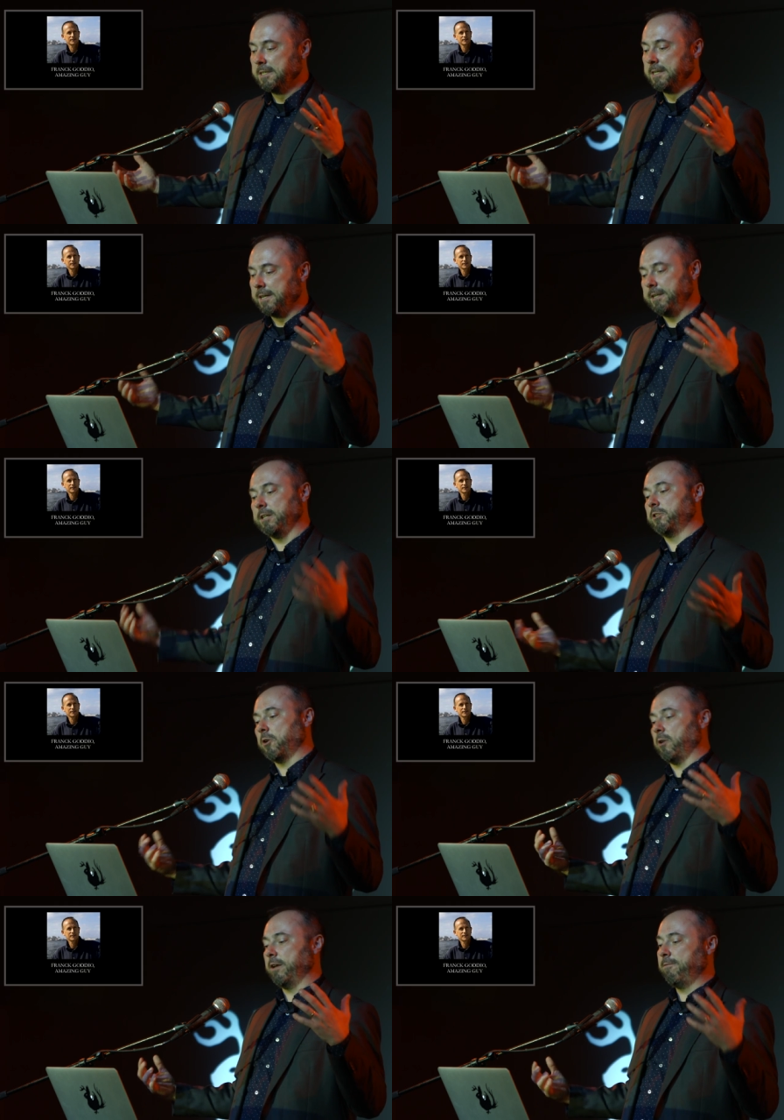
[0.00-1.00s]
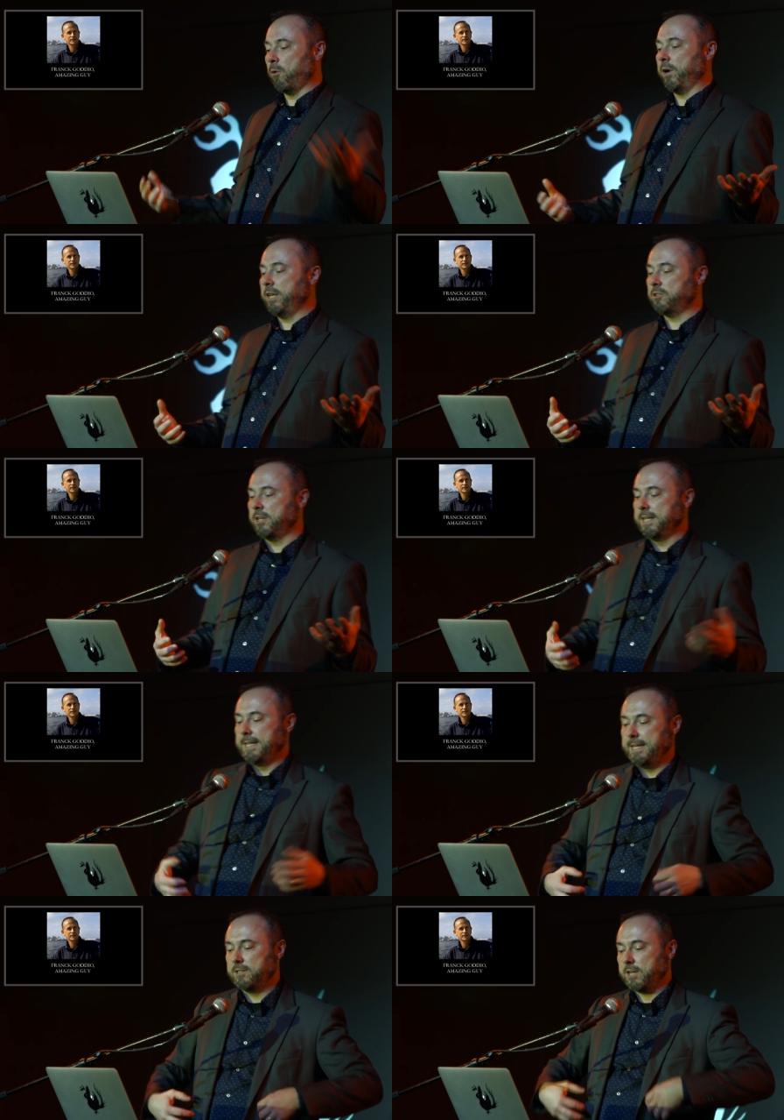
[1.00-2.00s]
until his early 40s,
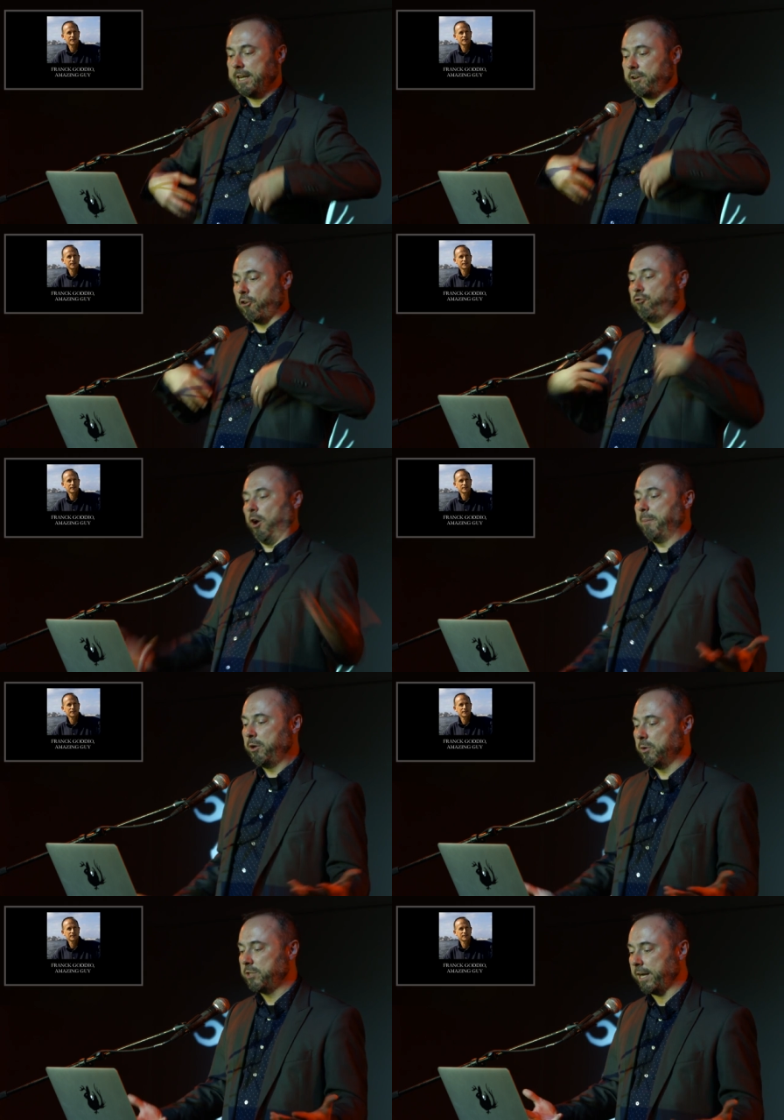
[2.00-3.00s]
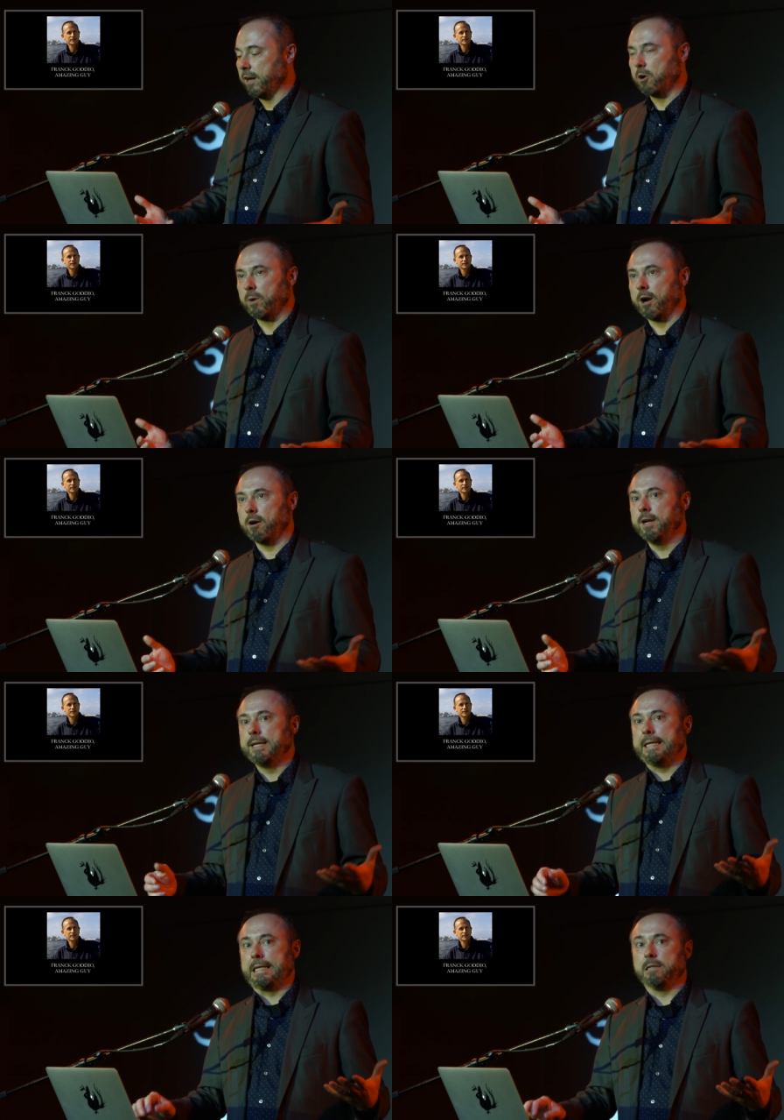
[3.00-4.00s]
he decided to jump into a second career
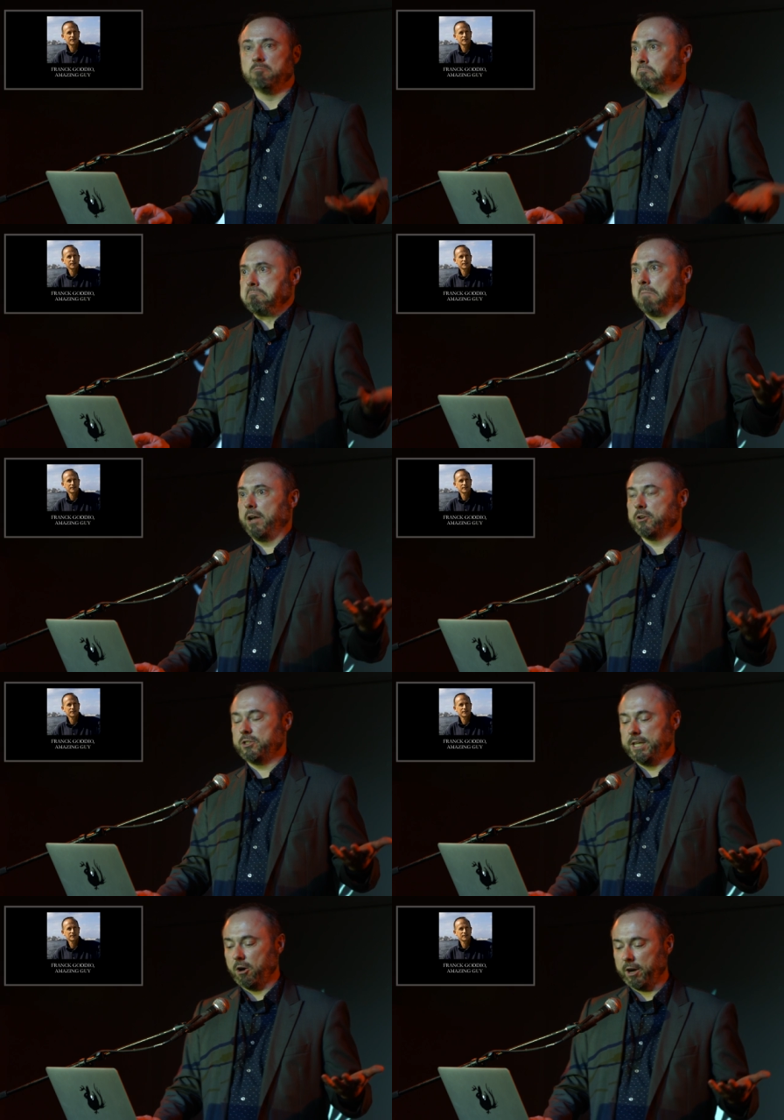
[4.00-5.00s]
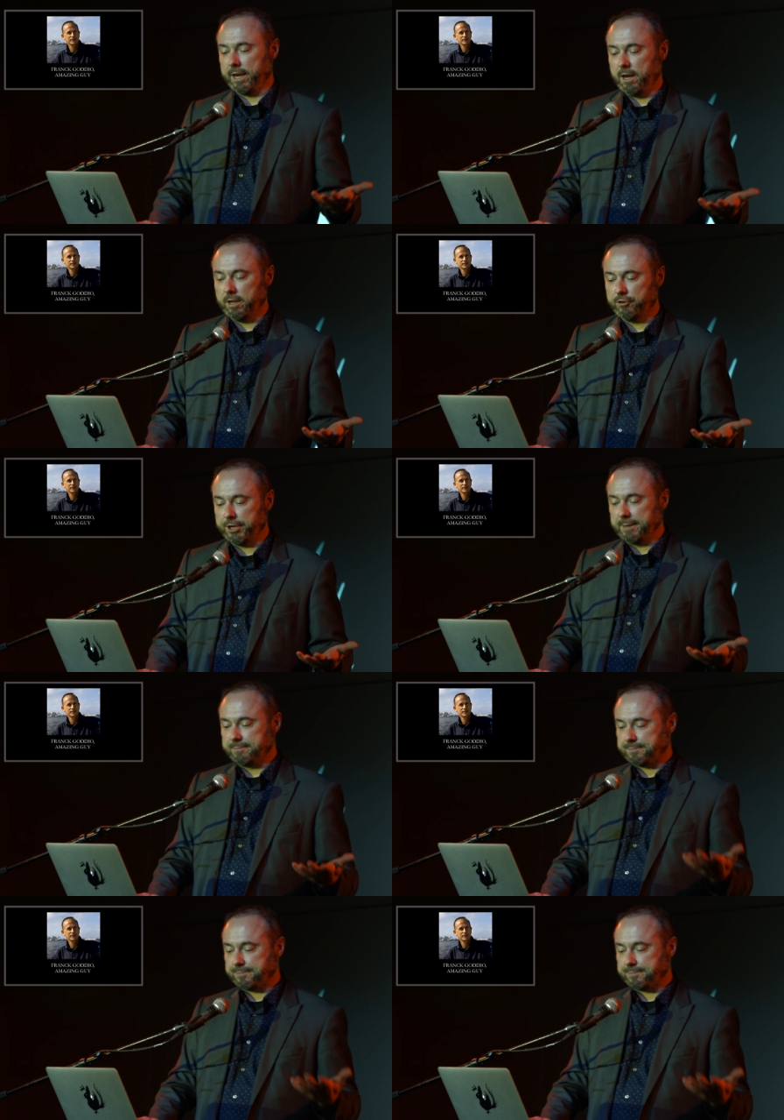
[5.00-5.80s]
in undersea archaeology.